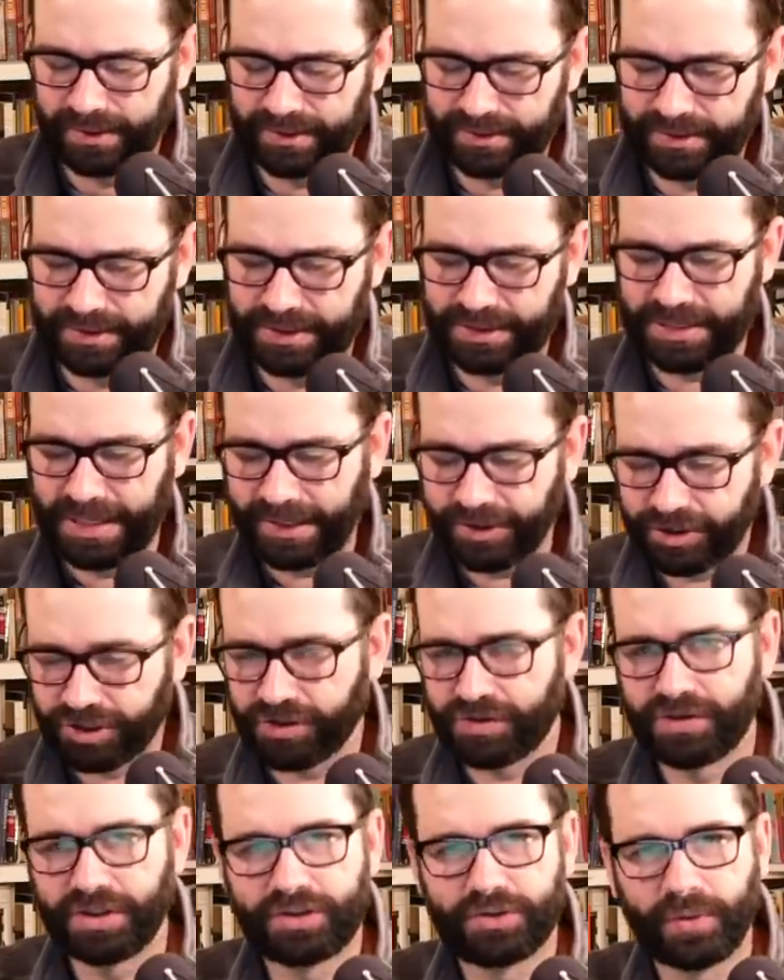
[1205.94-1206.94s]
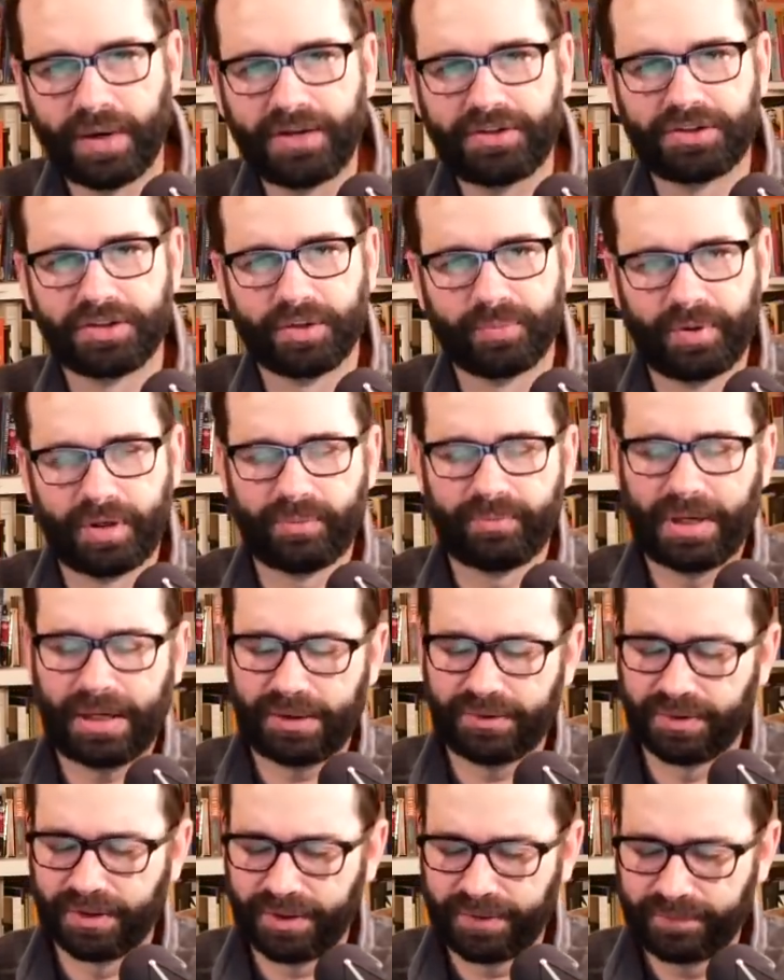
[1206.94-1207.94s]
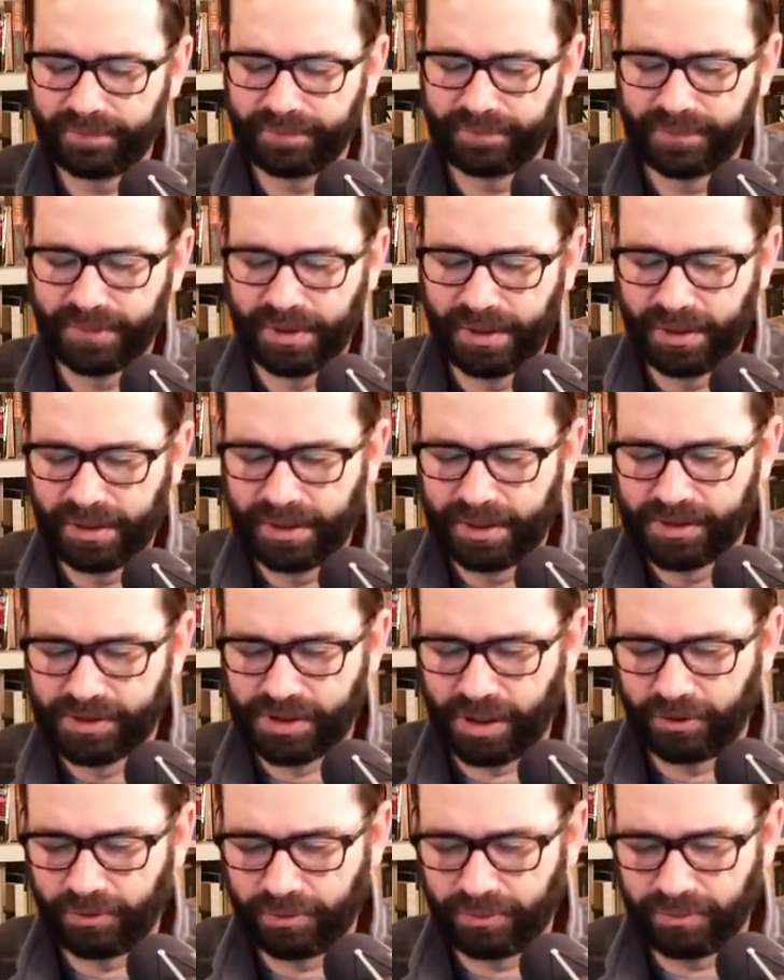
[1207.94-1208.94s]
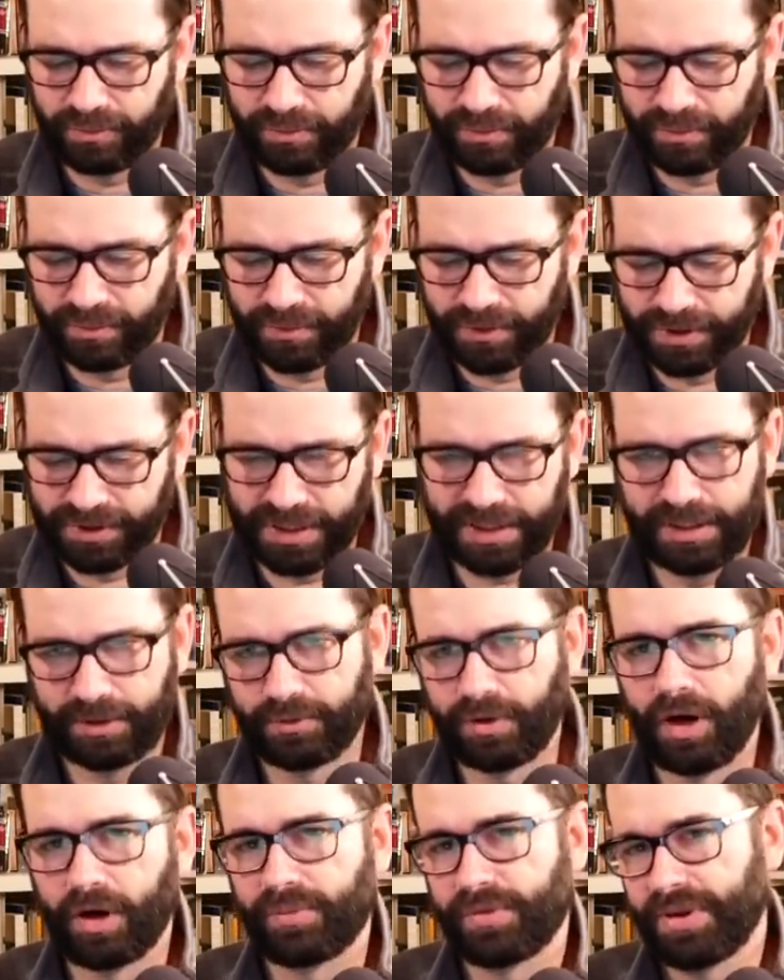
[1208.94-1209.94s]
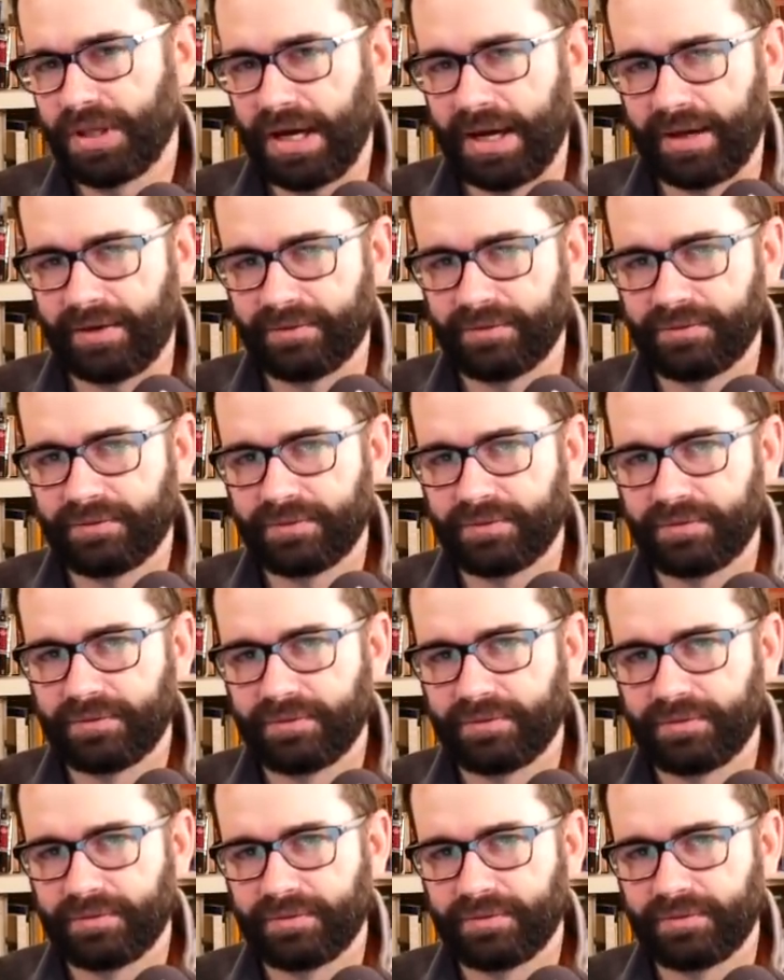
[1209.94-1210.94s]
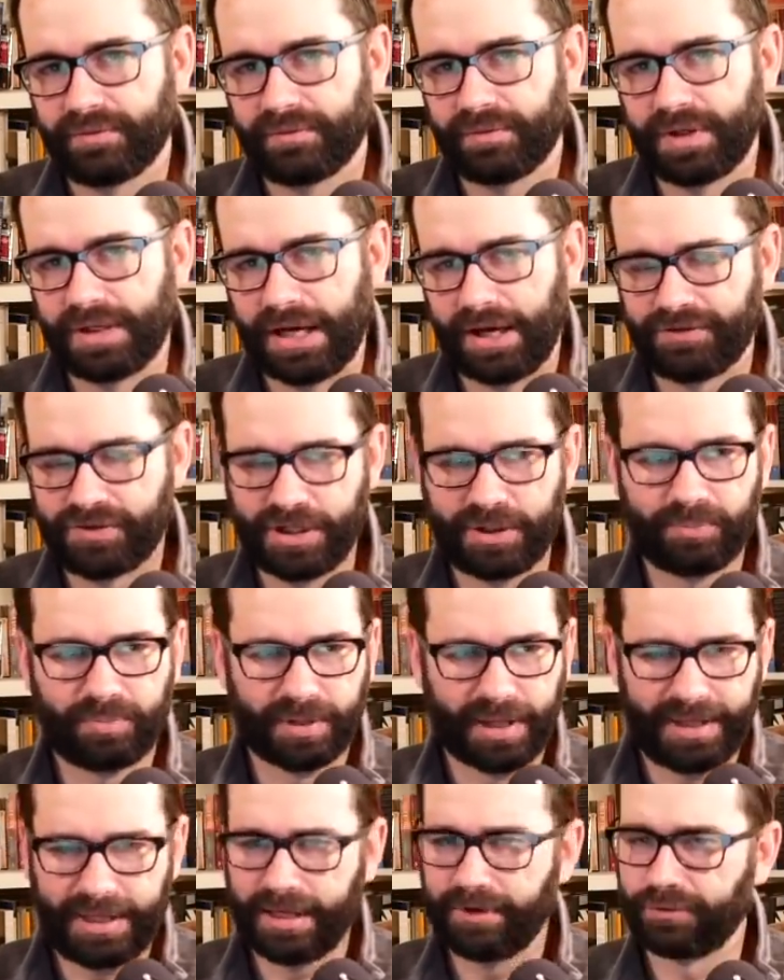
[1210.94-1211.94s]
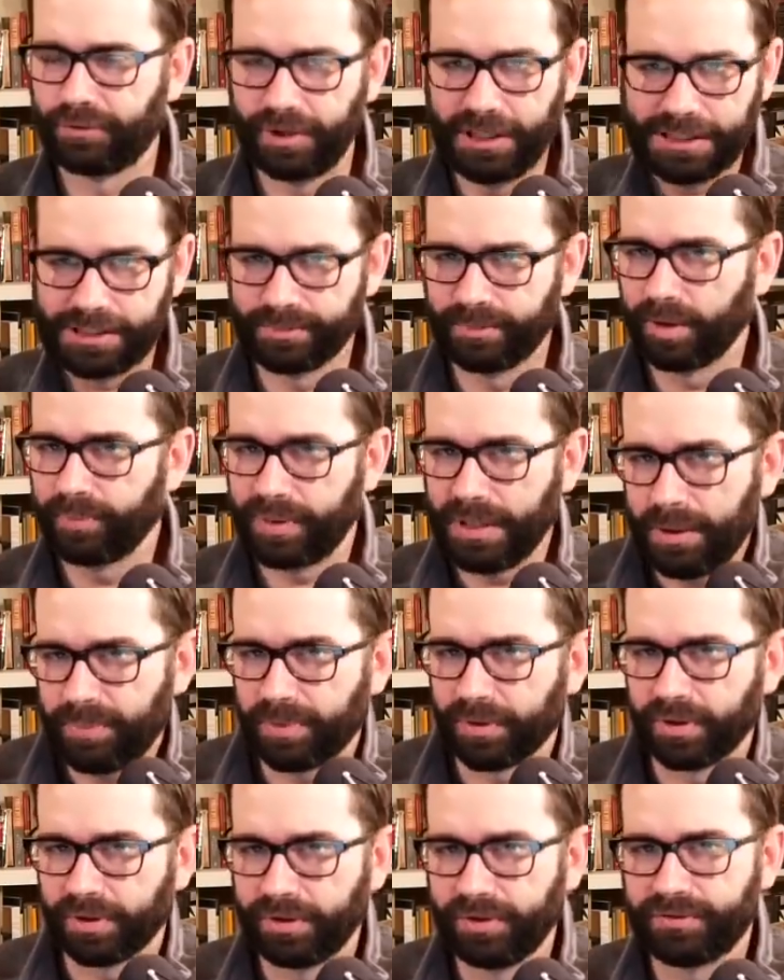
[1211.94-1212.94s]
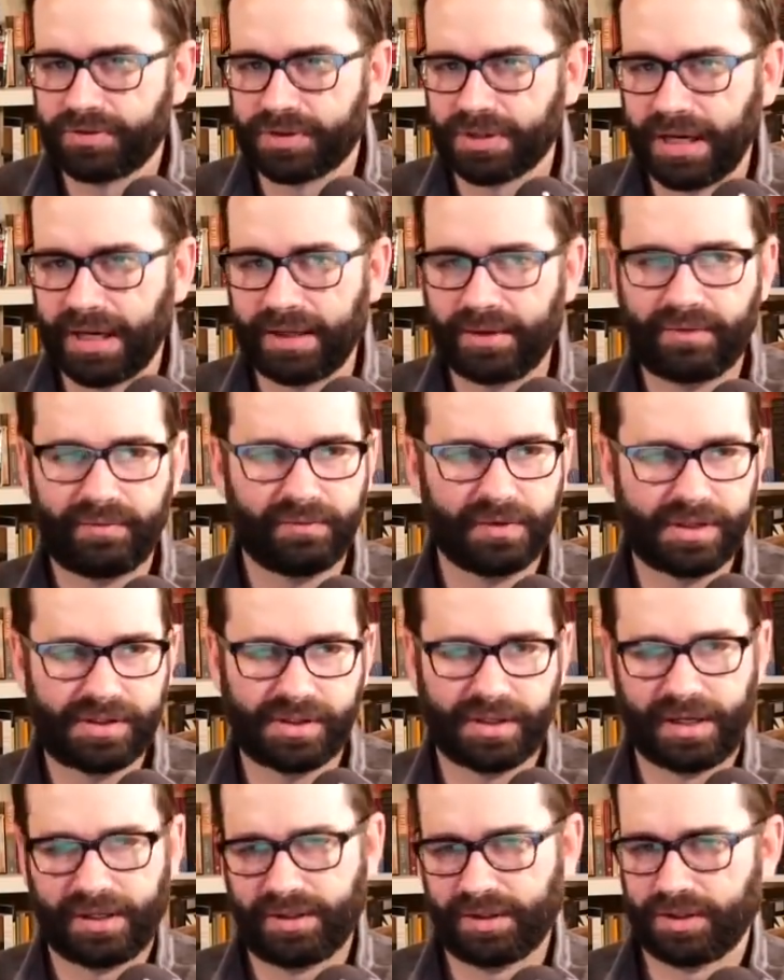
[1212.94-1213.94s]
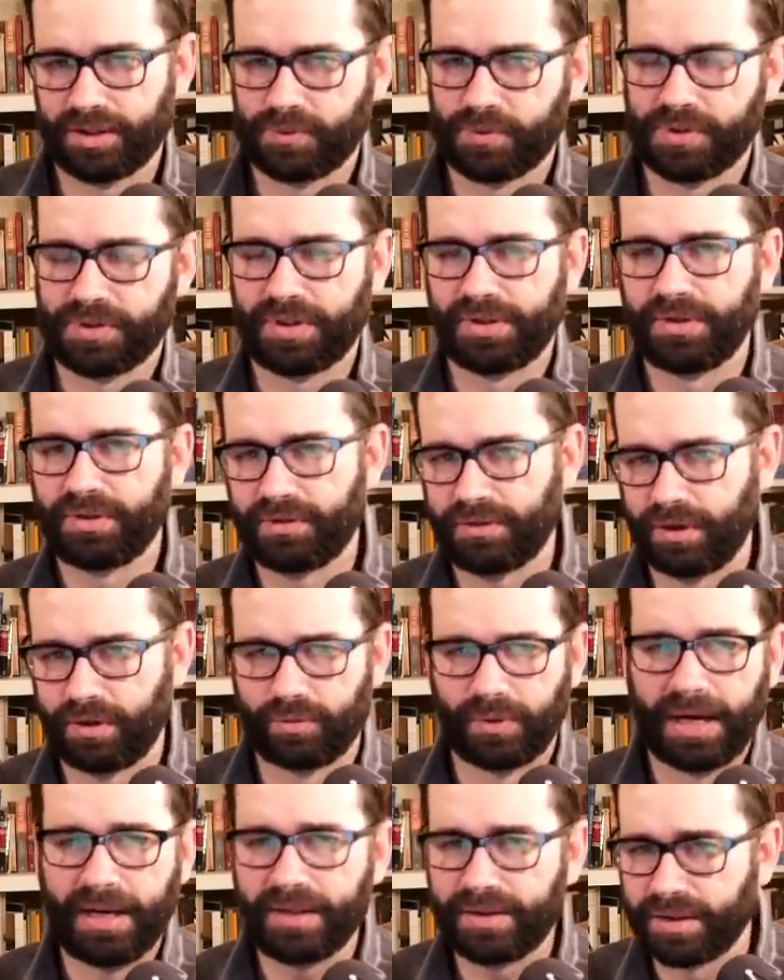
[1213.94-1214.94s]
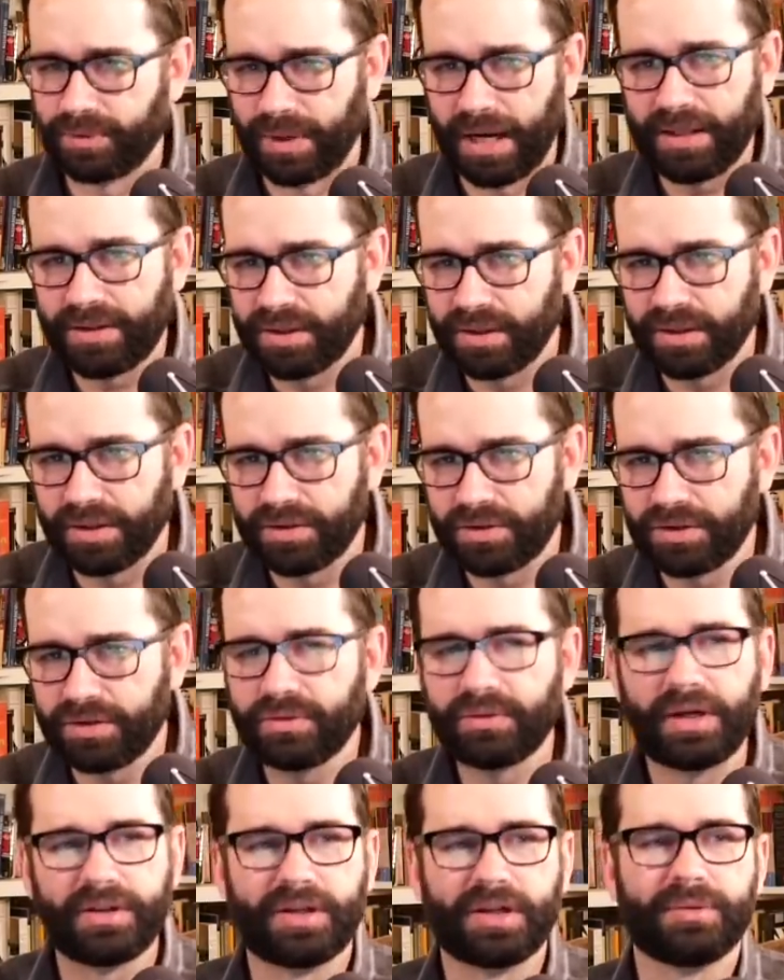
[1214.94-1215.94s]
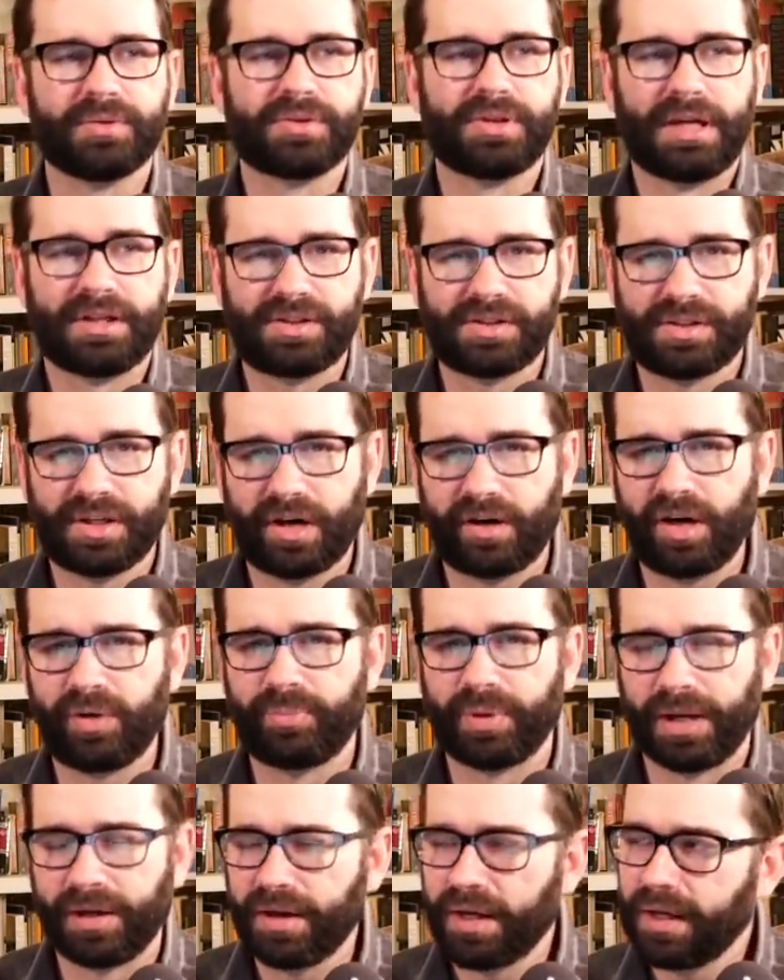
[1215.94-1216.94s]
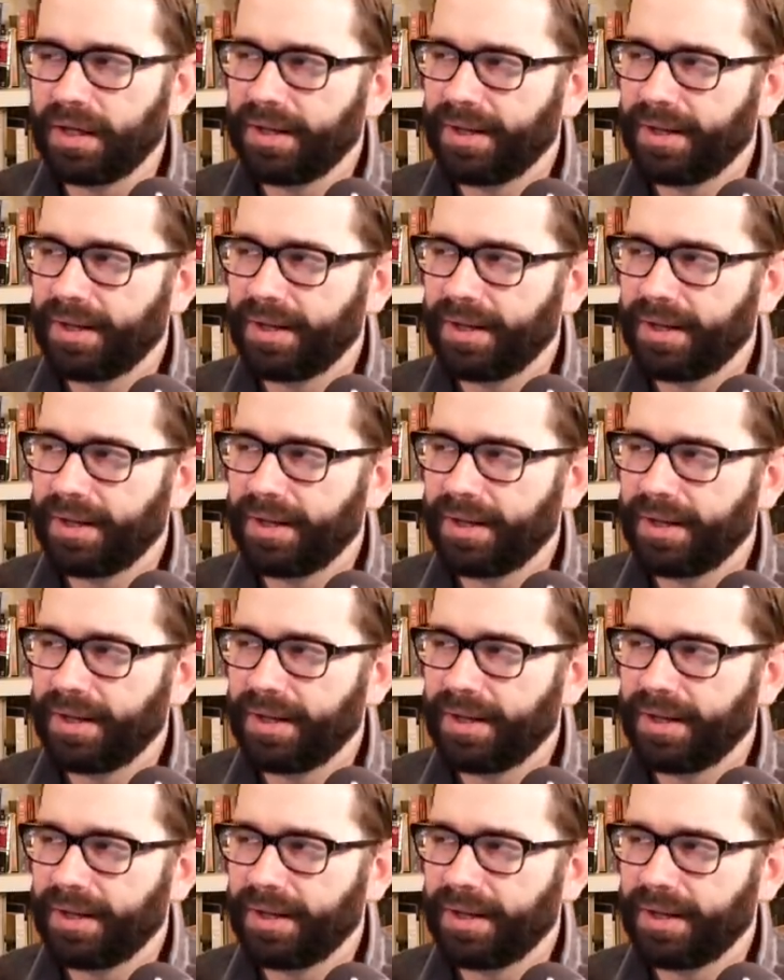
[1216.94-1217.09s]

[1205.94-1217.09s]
contentious situation to put it mildly. So there's nothing wrong with that. And I've seen plenty of reasonable people who've said, listen, I think this was a, a right, the right thing to do. I think it was necessary, but